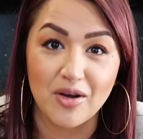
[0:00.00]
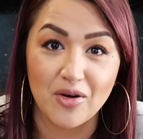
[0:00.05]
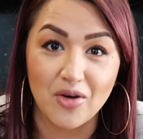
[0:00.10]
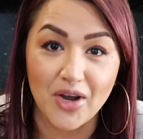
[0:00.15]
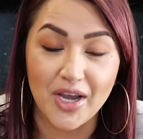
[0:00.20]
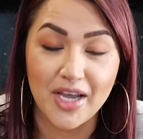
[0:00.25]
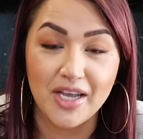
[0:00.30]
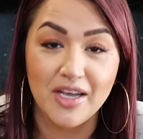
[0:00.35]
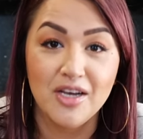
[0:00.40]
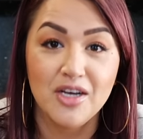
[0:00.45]
All
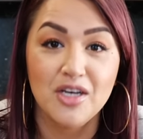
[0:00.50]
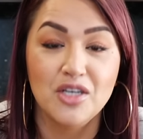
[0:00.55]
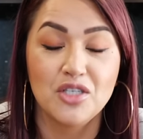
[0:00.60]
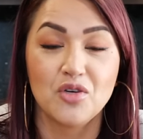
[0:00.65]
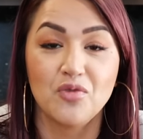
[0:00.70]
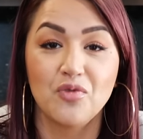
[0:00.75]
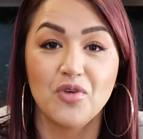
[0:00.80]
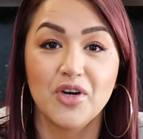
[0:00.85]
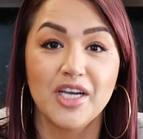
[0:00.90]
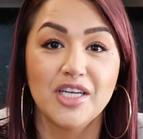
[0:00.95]
right,
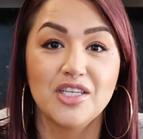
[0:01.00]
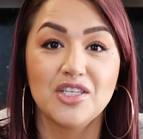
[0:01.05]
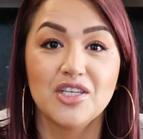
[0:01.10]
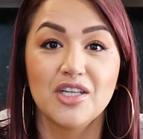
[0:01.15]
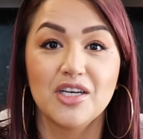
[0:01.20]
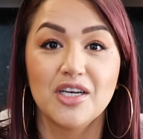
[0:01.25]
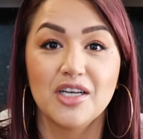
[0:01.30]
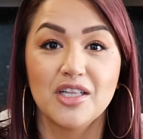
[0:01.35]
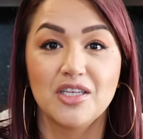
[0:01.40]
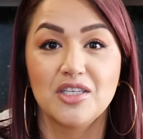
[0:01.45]
don't forget to
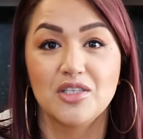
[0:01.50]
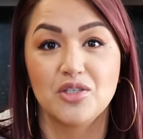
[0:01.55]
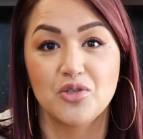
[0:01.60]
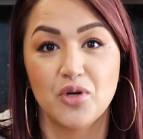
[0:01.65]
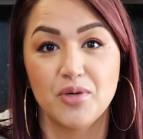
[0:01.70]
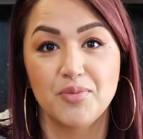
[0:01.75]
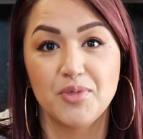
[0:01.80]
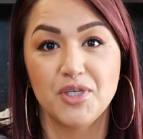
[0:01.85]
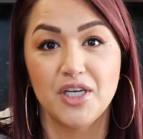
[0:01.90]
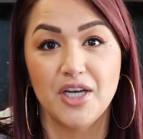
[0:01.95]
look in the
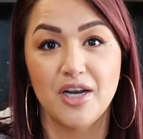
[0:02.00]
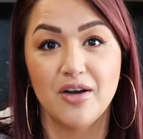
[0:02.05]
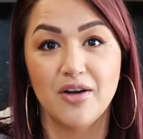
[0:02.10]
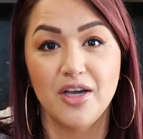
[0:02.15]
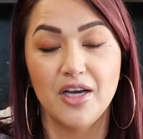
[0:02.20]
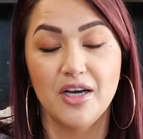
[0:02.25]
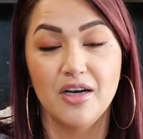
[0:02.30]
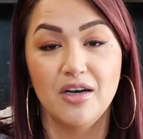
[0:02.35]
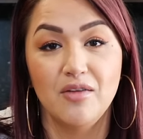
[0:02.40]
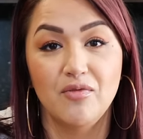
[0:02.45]
description
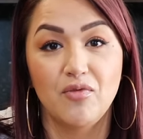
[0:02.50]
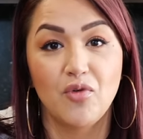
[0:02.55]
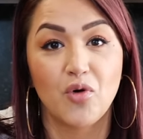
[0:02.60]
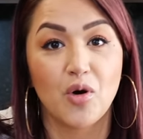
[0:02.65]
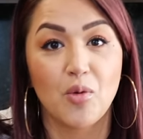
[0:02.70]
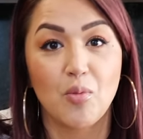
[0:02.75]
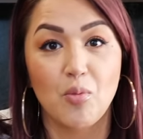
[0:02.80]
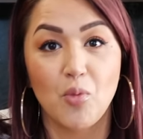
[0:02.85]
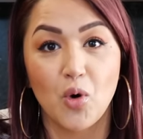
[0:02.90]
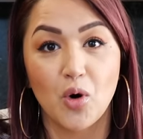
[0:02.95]
area
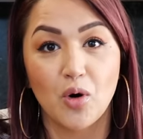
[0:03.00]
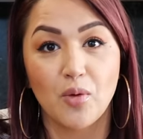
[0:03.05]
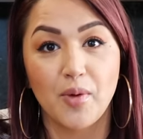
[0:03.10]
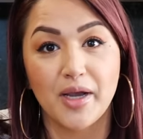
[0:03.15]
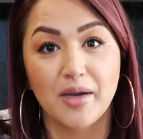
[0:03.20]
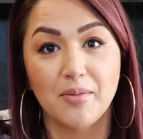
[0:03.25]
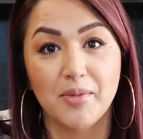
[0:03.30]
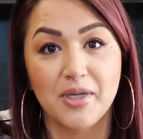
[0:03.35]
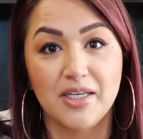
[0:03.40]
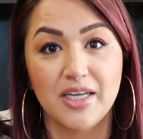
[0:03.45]
for more
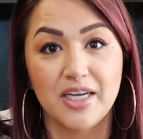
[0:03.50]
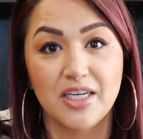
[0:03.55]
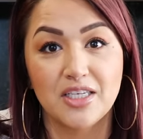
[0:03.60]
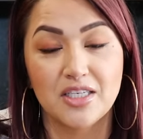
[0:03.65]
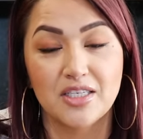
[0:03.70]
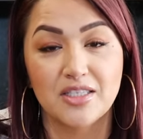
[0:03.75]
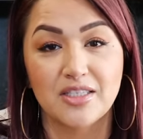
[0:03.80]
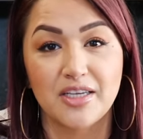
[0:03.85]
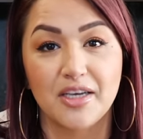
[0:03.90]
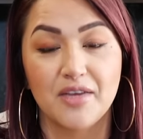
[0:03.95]

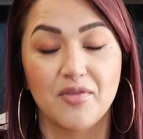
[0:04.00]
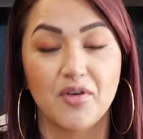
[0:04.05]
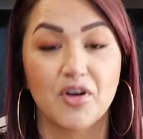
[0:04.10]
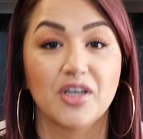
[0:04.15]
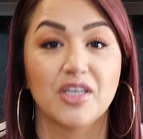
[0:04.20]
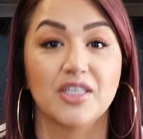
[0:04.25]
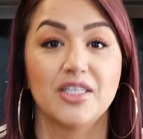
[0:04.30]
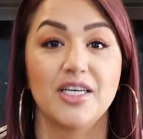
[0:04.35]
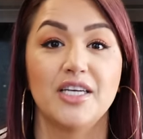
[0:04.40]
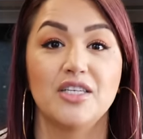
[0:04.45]
recommendations, like if you're
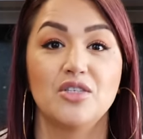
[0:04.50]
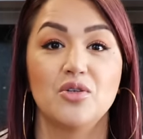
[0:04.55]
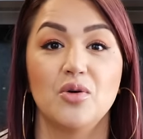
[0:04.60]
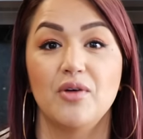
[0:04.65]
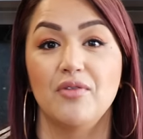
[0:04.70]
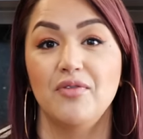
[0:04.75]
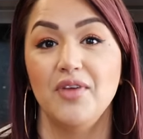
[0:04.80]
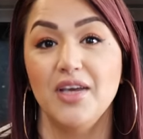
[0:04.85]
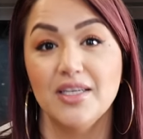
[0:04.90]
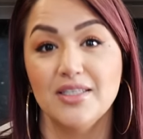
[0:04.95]
going to take it to
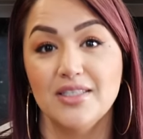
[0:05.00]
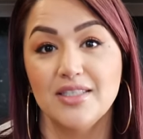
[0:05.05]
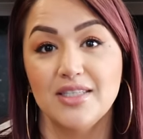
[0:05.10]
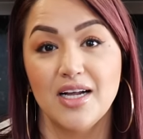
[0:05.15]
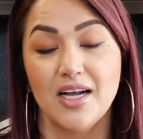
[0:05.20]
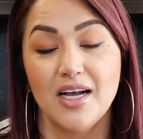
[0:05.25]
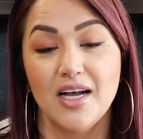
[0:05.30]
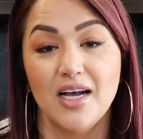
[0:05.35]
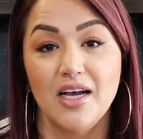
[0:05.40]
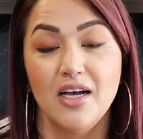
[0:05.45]
a
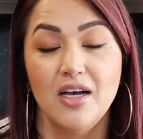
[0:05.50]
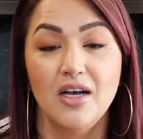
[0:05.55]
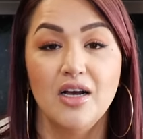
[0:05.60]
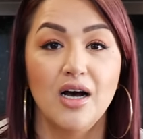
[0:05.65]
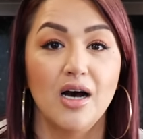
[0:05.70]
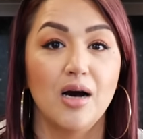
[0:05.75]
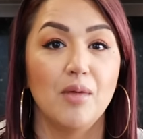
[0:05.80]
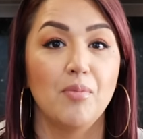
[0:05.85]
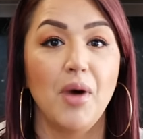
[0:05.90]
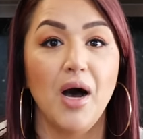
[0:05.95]
fiesta,
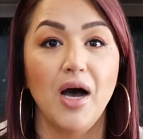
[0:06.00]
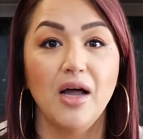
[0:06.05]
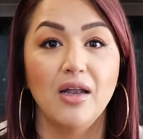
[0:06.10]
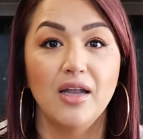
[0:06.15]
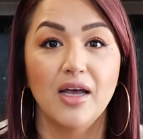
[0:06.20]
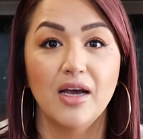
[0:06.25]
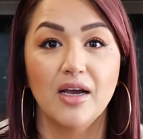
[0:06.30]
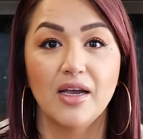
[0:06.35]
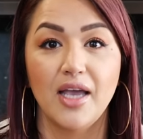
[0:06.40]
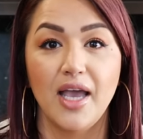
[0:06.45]
a
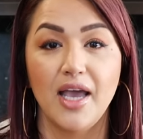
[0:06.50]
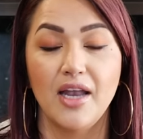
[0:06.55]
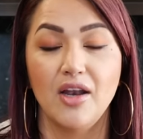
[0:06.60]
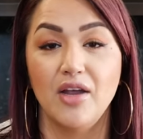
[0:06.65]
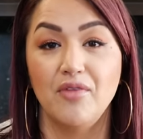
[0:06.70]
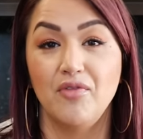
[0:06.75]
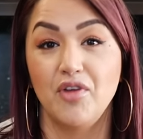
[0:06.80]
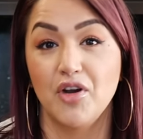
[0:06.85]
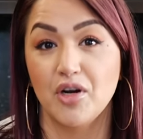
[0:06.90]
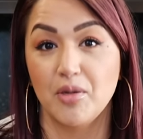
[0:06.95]
potluck, and
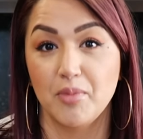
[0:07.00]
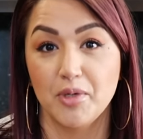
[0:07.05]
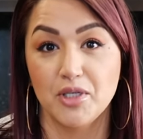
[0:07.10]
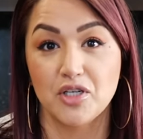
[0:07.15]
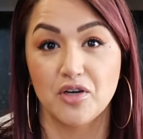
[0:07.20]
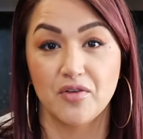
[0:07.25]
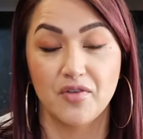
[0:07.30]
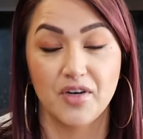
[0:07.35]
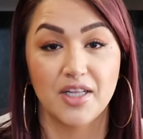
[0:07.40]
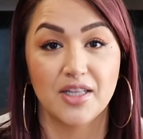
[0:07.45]
if you're going to be
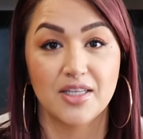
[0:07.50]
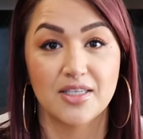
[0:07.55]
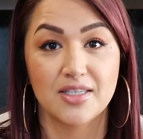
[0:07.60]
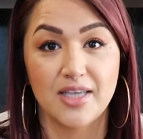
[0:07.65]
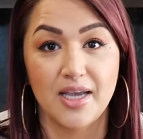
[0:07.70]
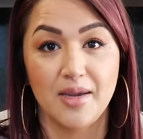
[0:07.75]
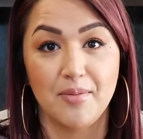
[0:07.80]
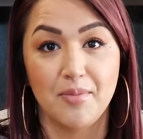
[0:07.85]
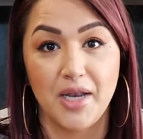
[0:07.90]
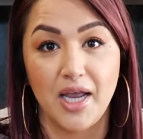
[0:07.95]
serving it the
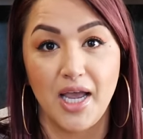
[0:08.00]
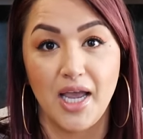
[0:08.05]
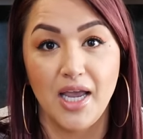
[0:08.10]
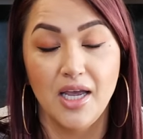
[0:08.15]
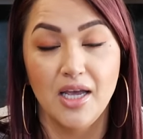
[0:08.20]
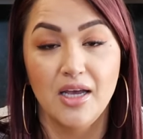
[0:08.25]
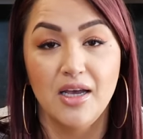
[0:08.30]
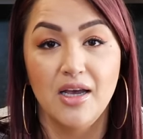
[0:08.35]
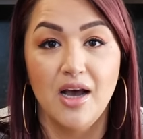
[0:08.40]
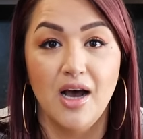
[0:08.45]
same
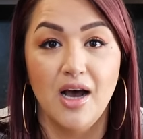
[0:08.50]
day,